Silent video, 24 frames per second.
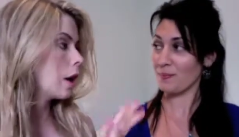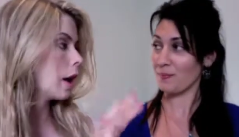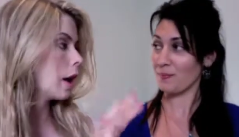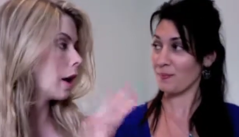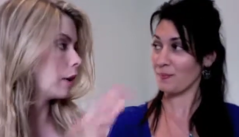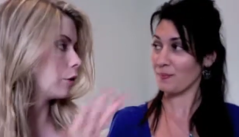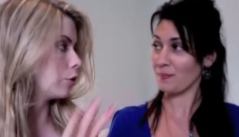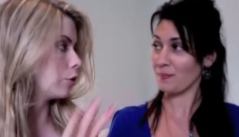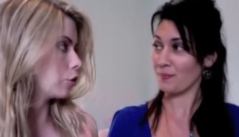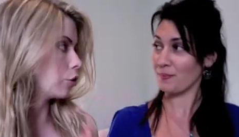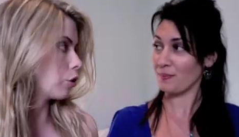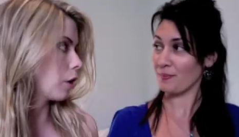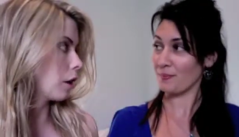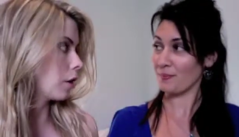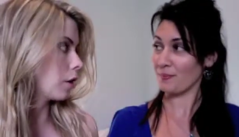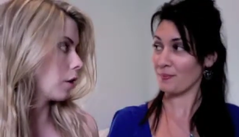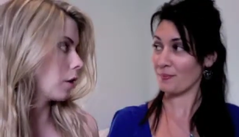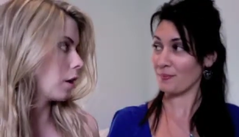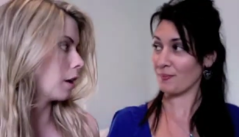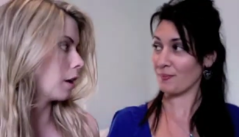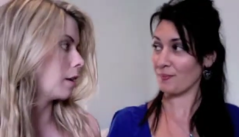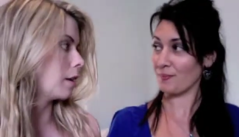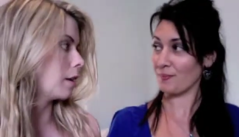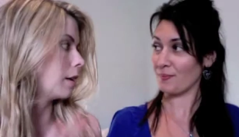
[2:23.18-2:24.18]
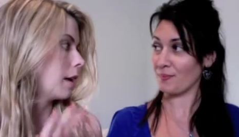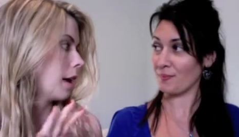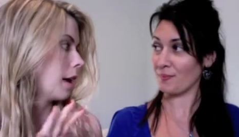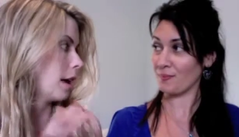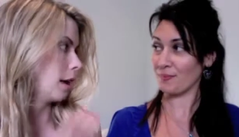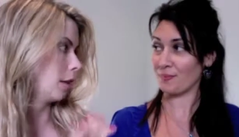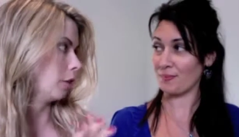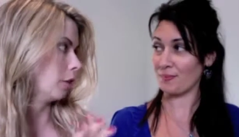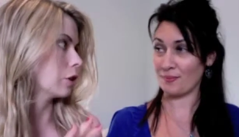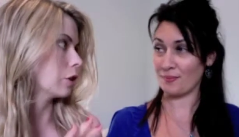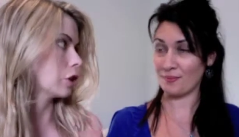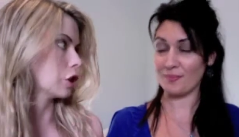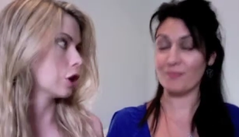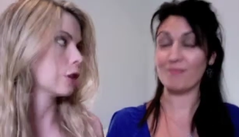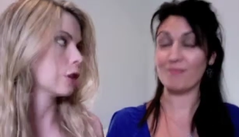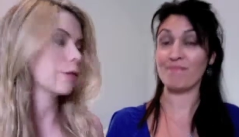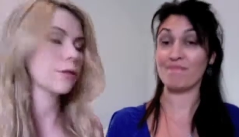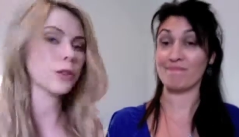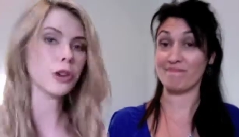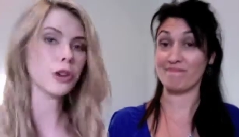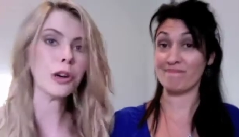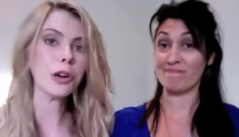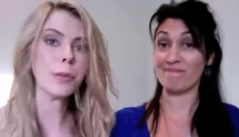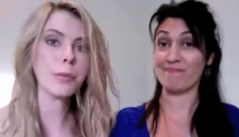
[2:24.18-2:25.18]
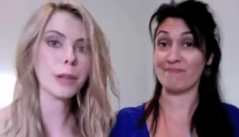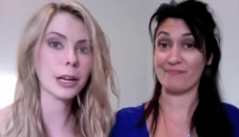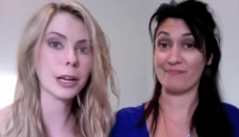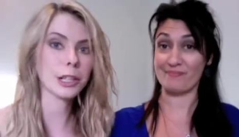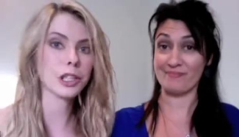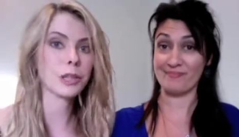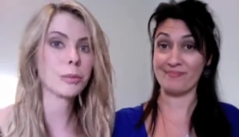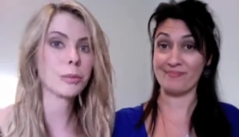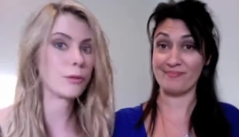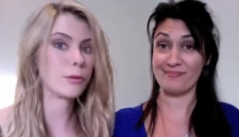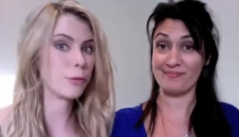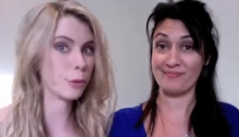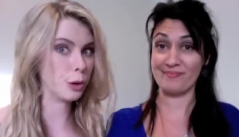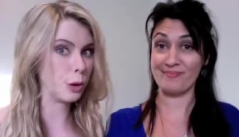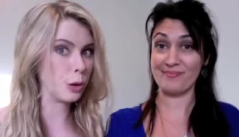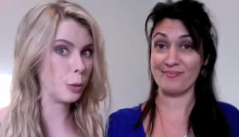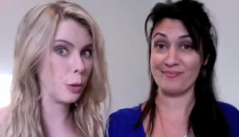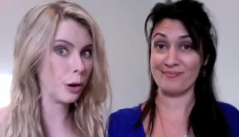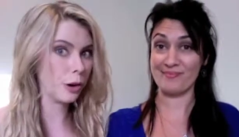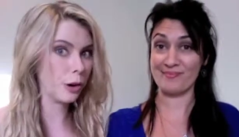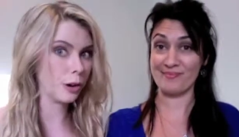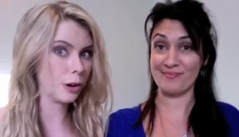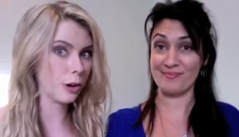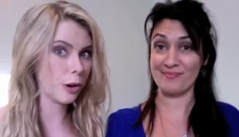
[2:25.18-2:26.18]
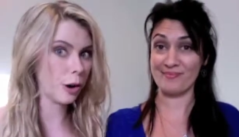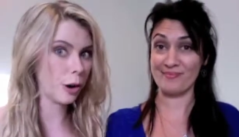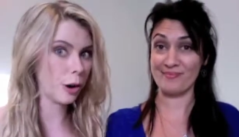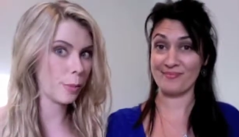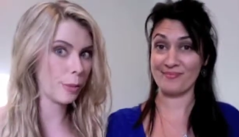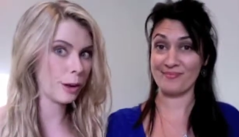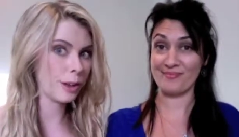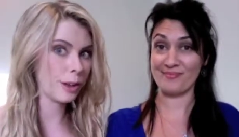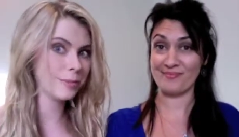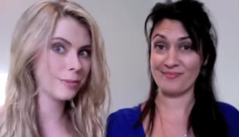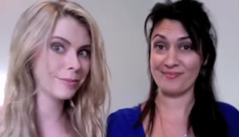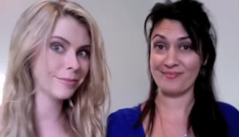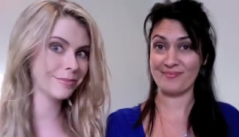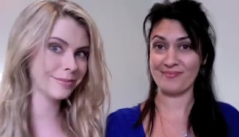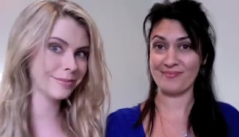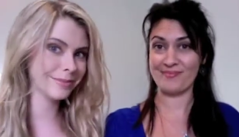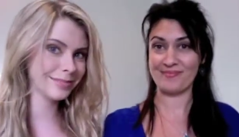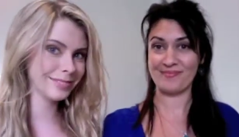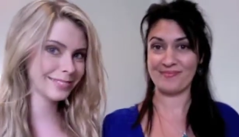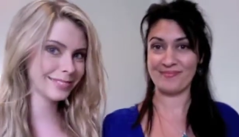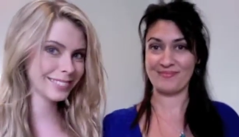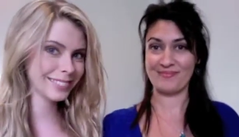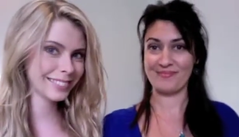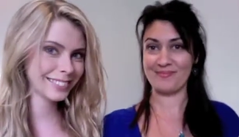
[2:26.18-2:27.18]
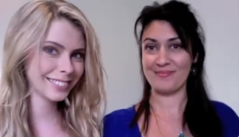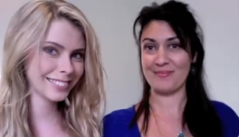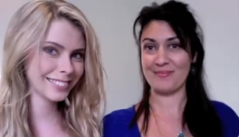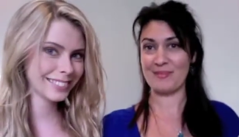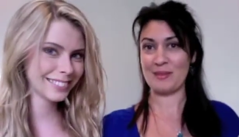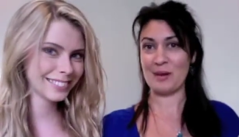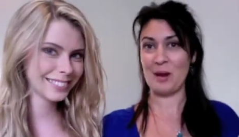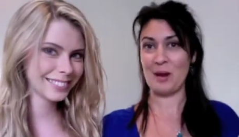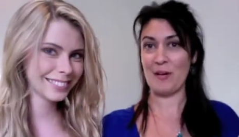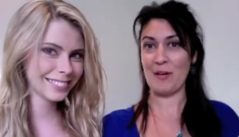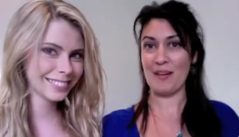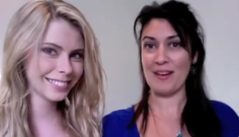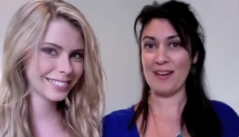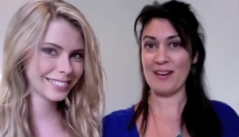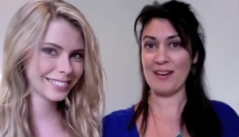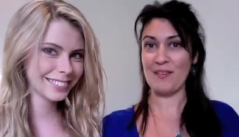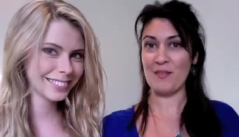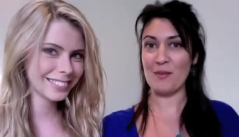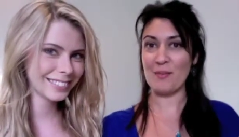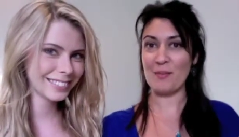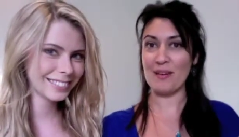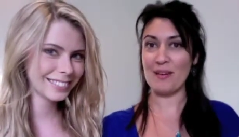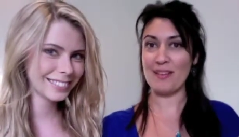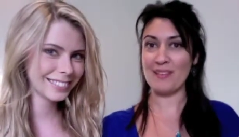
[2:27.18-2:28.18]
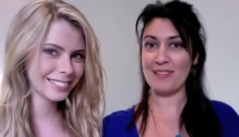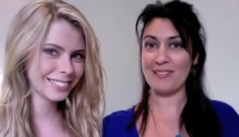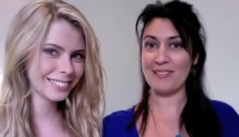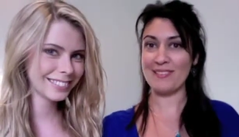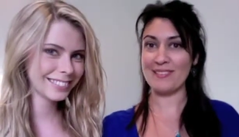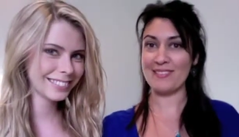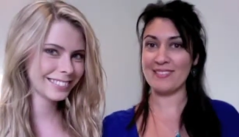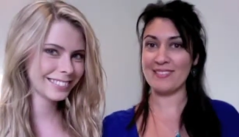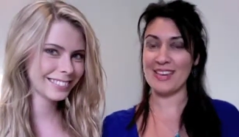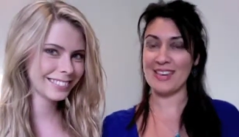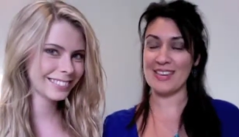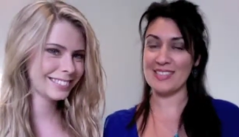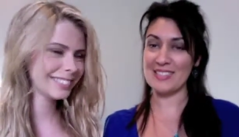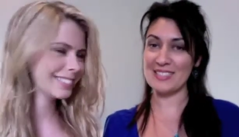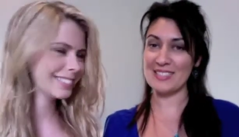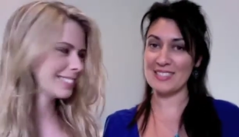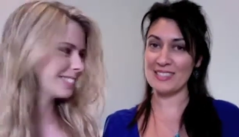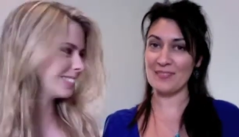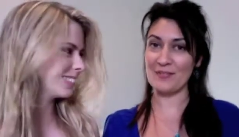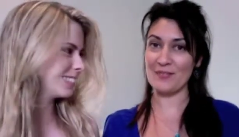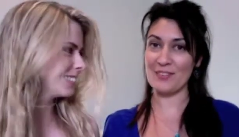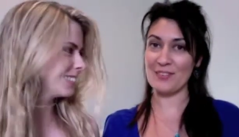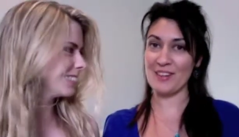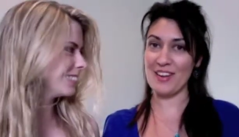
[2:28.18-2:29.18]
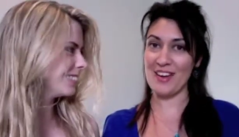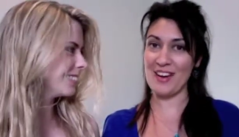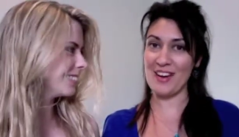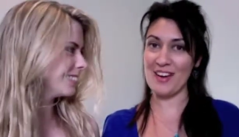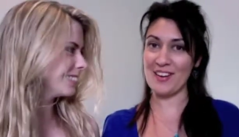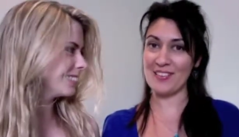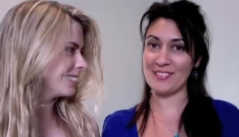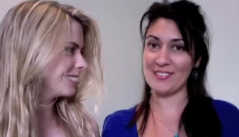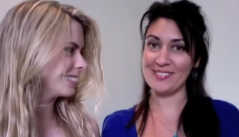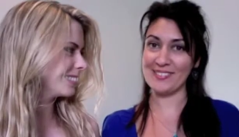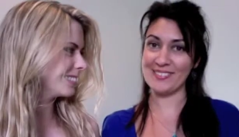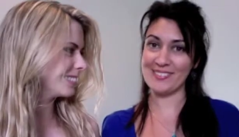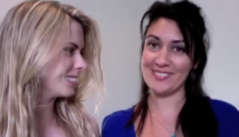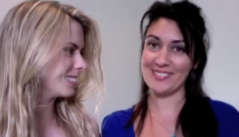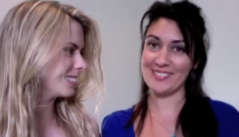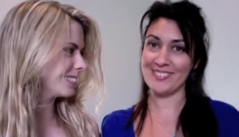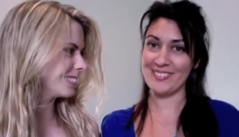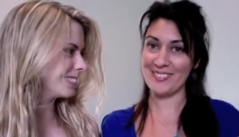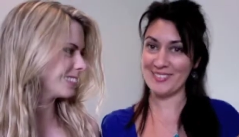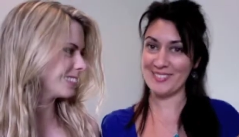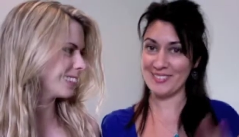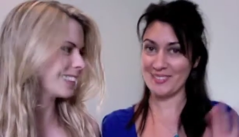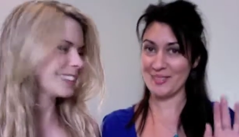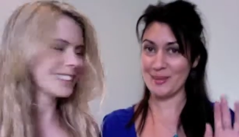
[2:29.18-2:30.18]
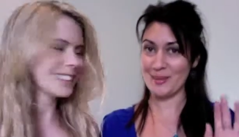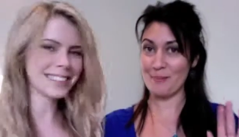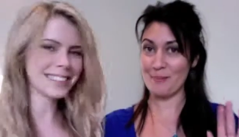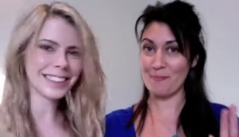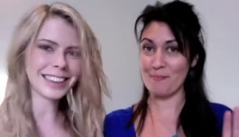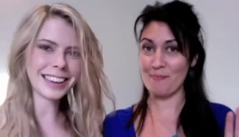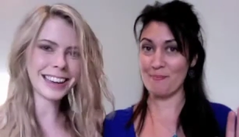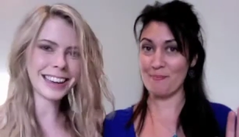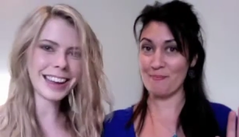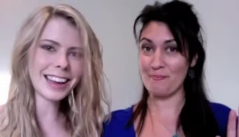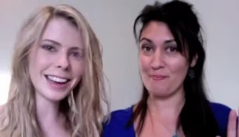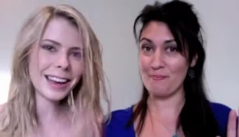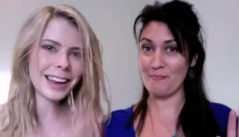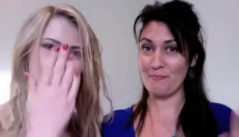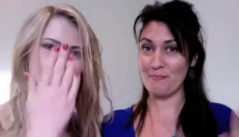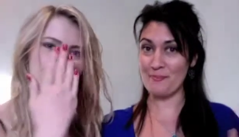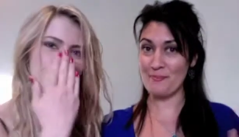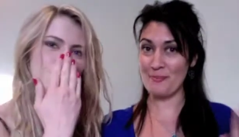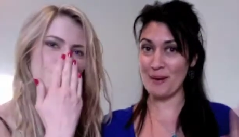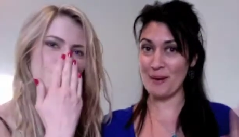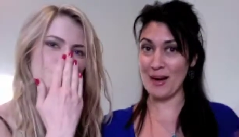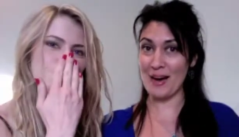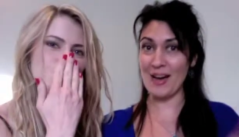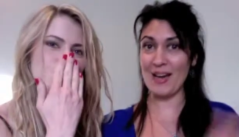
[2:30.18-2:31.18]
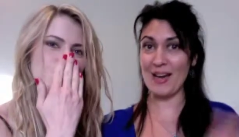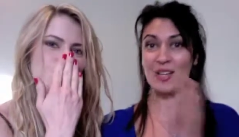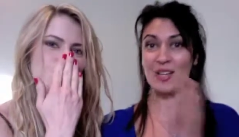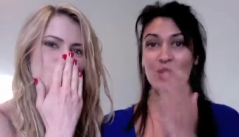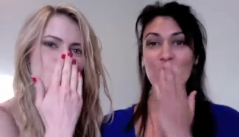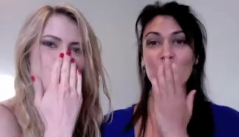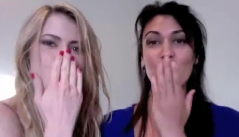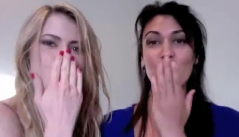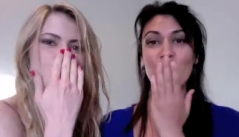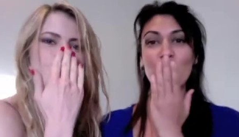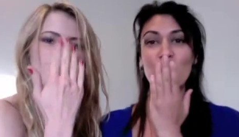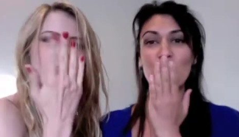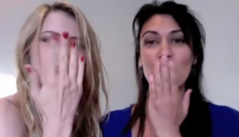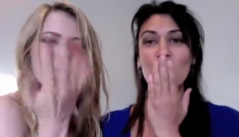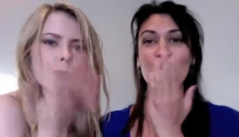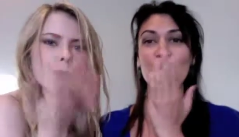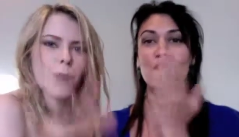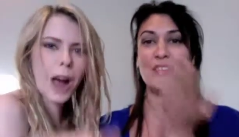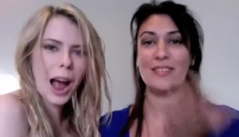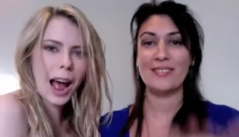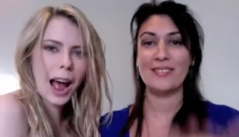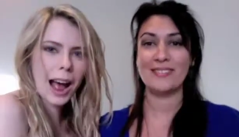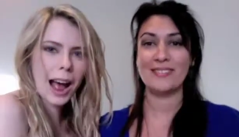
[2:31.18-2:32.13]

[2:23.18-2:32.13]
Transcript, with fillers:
Speaker 1: and you try on and it looks good for your complexion before you wear it on a carpet. All right, everybody,
Speaker 2: that's it for now. See you later. Bye.